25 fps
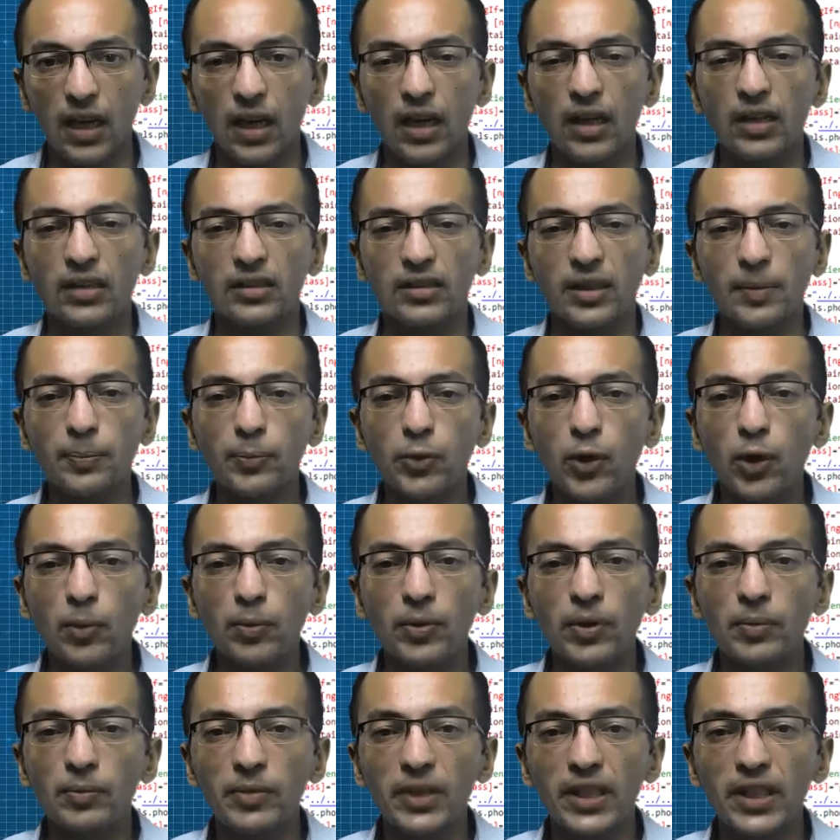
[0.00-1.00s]
The
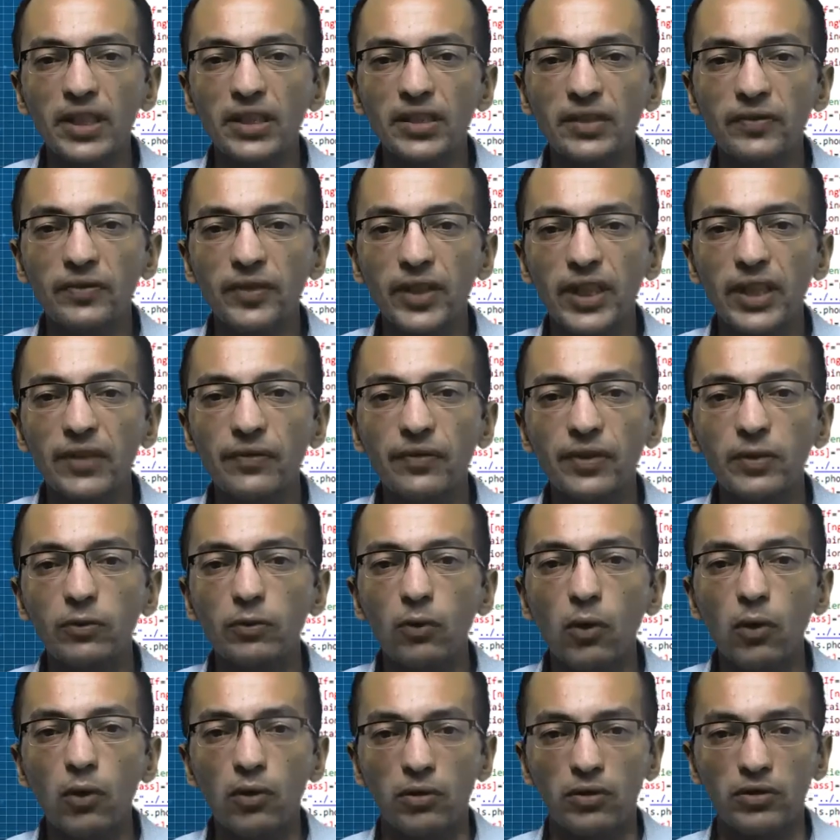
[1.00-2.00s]
problem is even
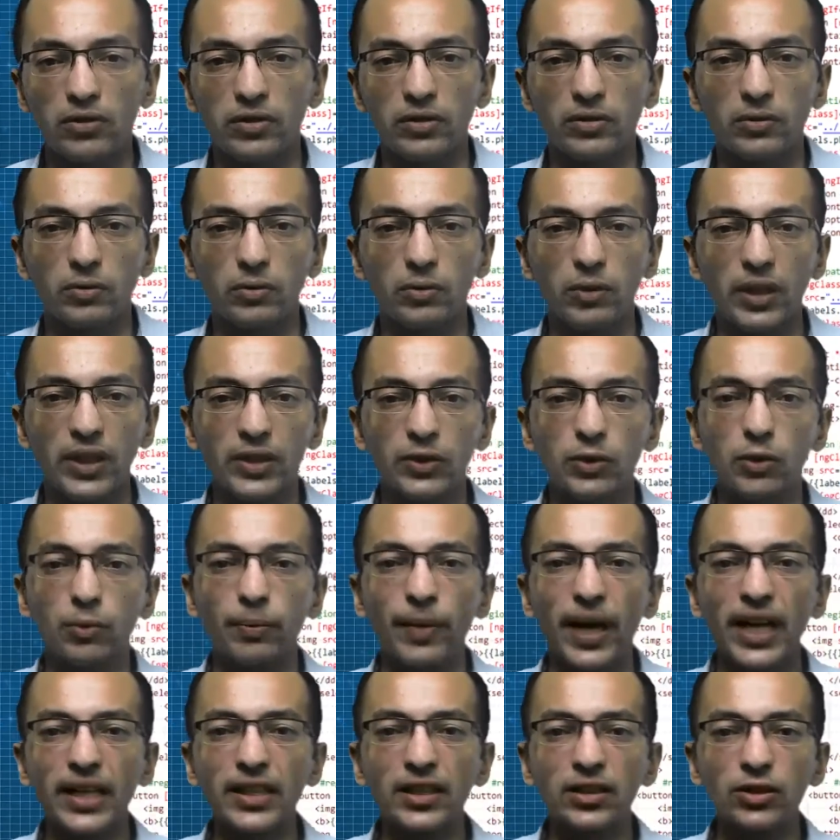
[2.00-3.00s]
worse when you
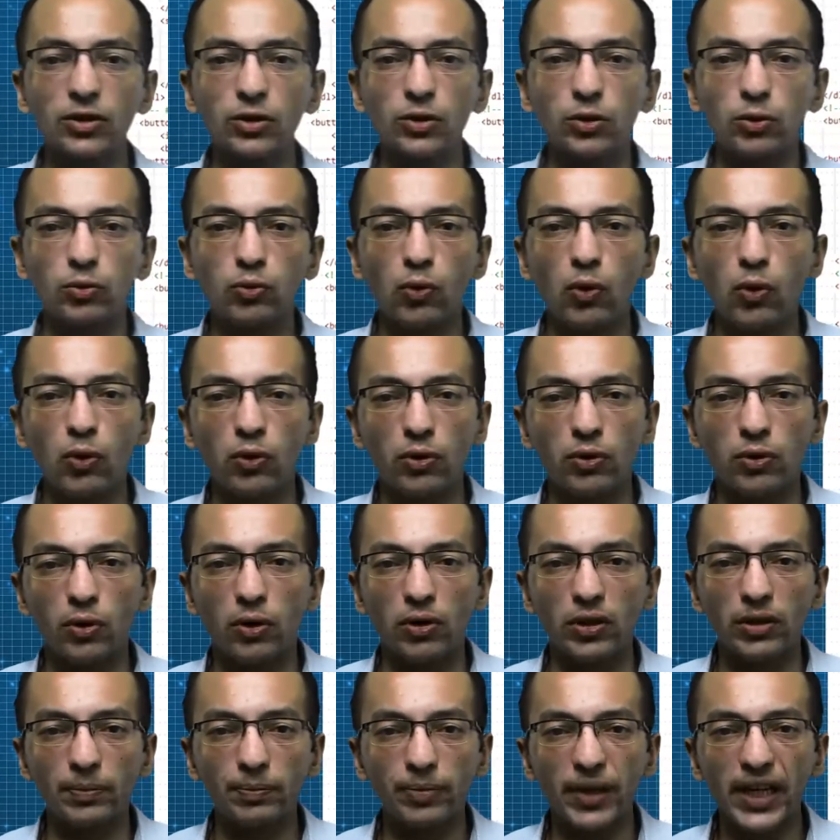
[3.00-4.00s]
manage to work
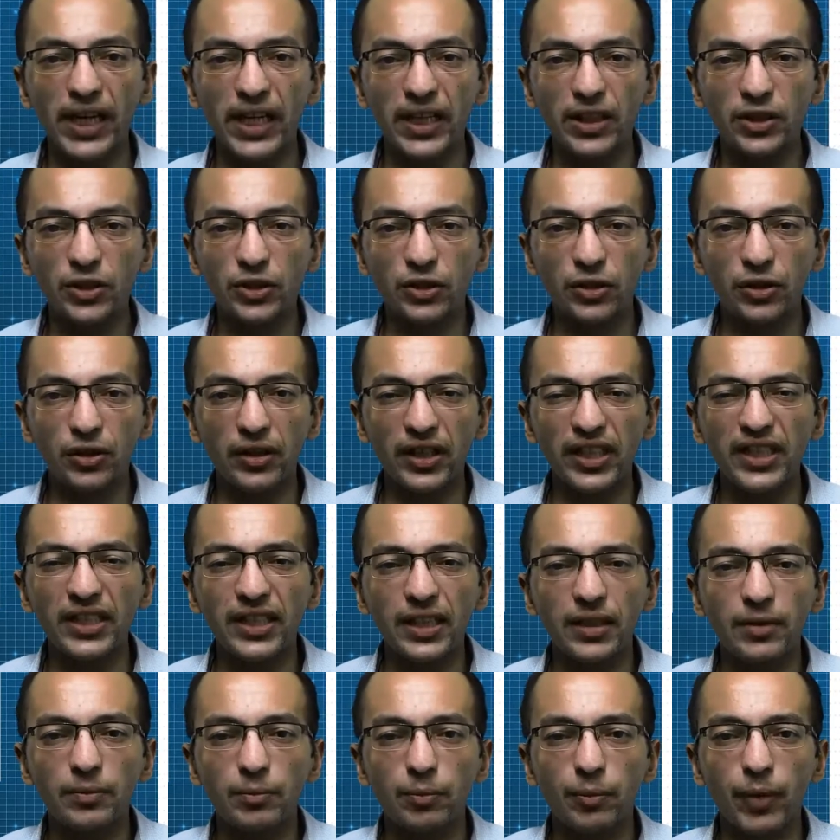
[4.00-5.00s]
on a page
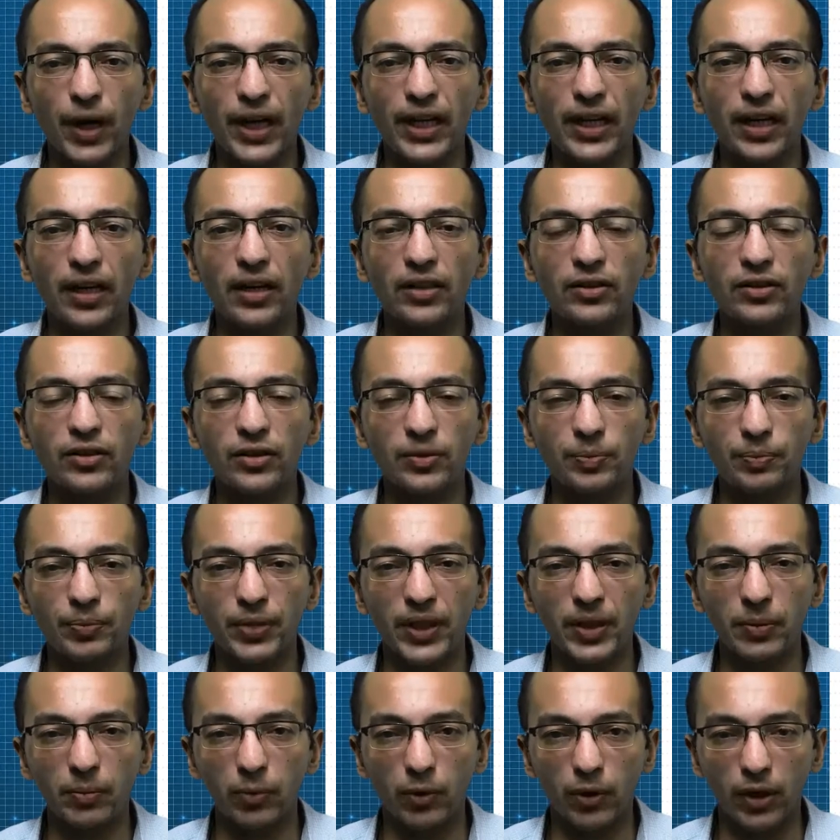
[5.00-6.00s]
written by other
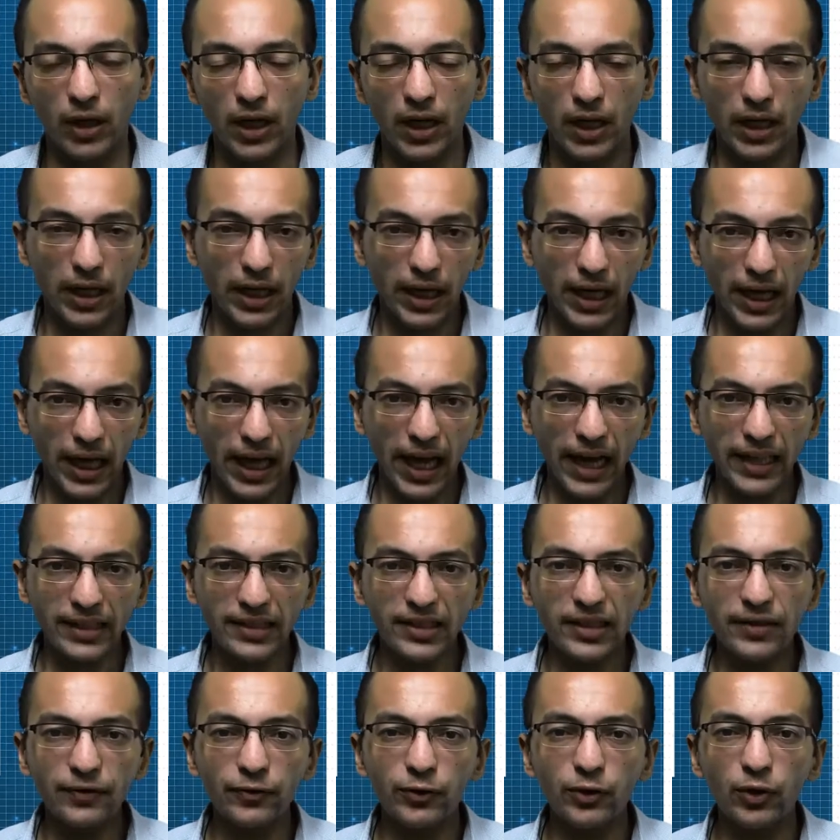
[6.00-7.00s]
people,
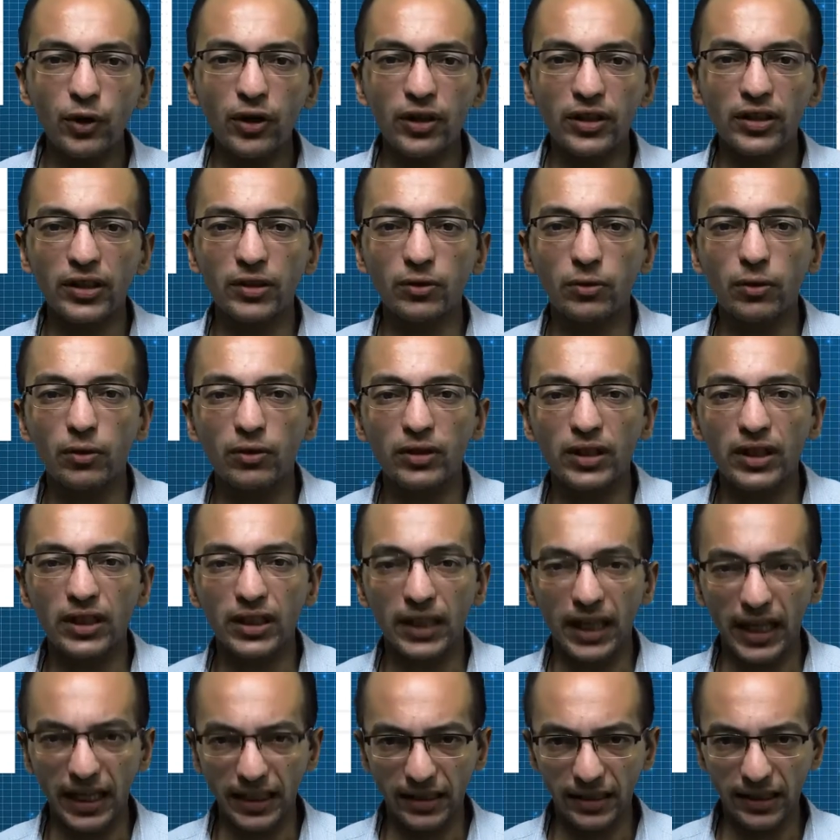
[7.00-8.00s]
as if you are
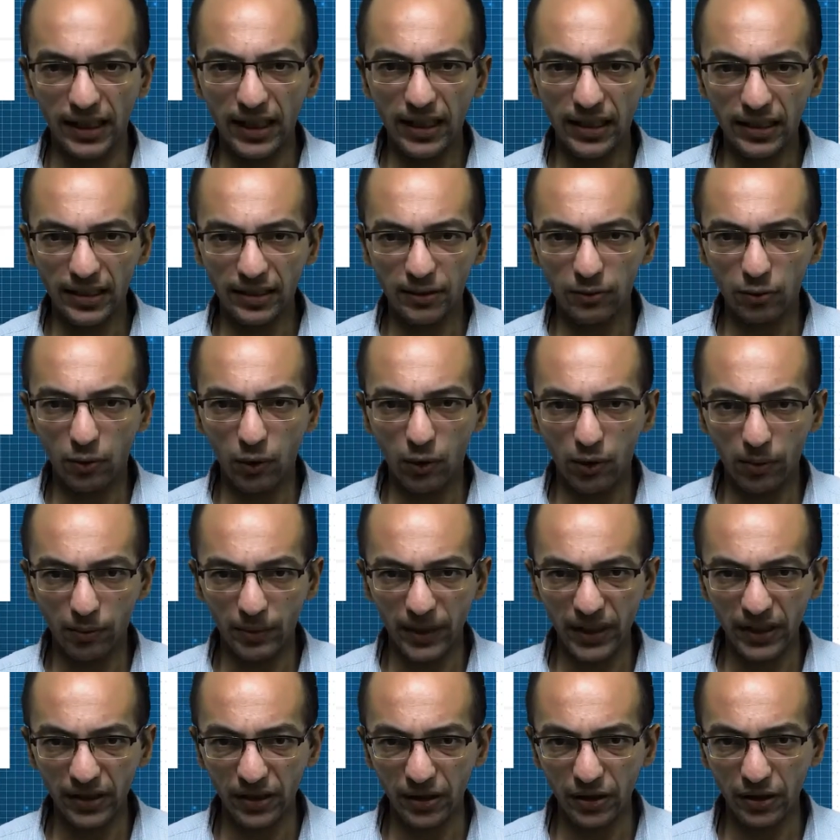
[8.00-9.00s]
decoding a secret war
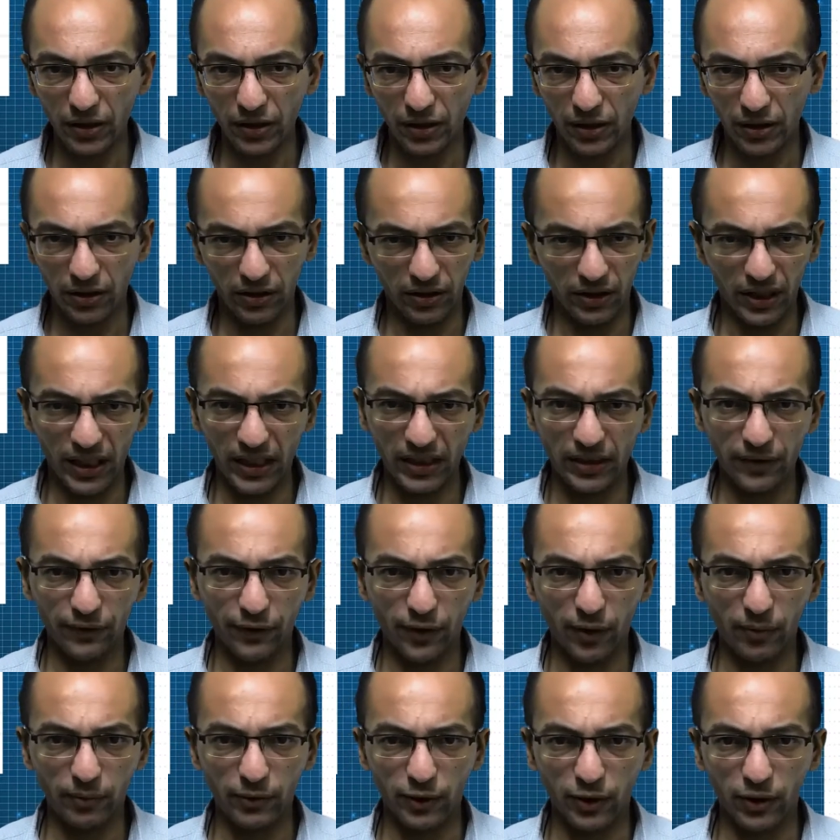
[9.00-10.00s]
message sent
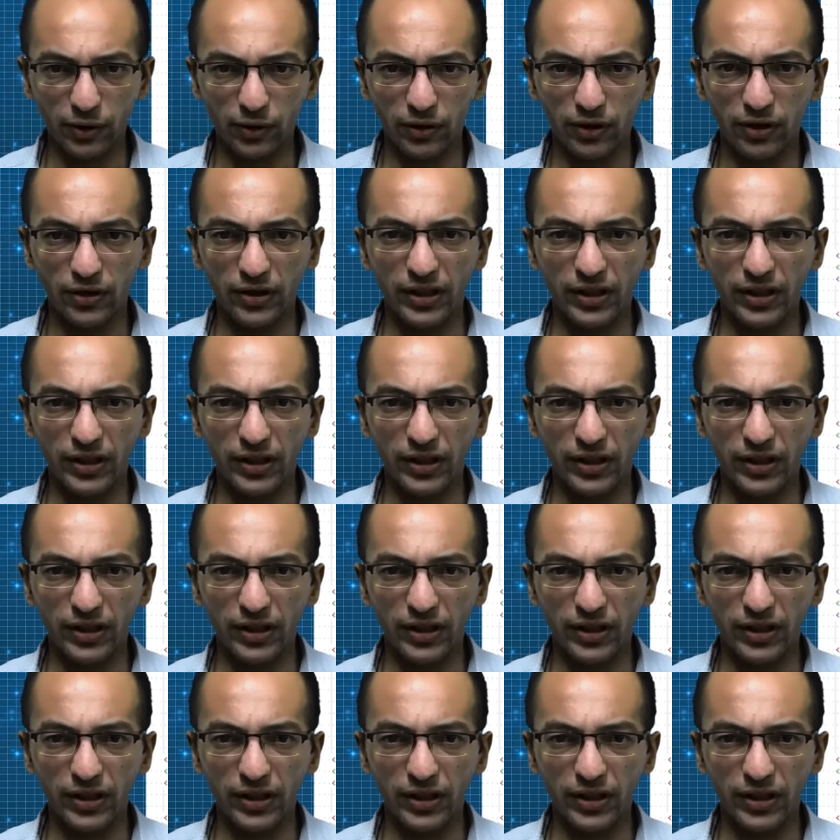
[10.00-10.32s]
from Julius